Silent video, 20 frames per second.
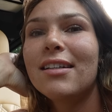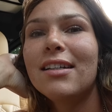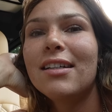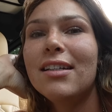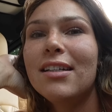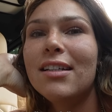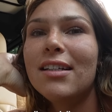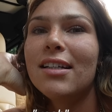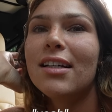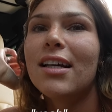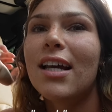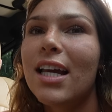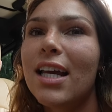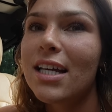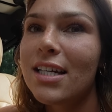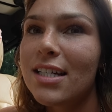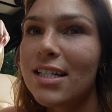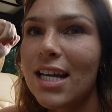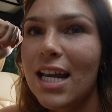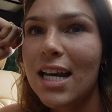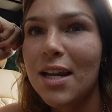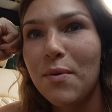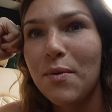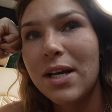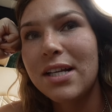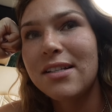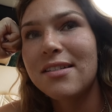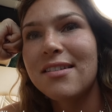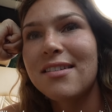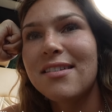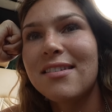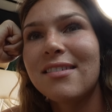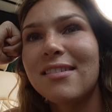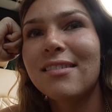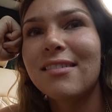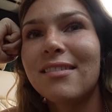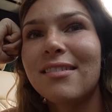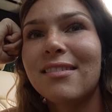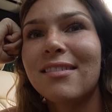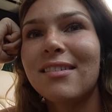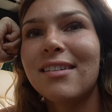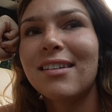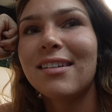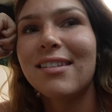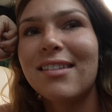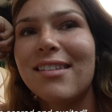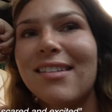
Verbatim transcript: Yeah. And anyways. I'm also scared and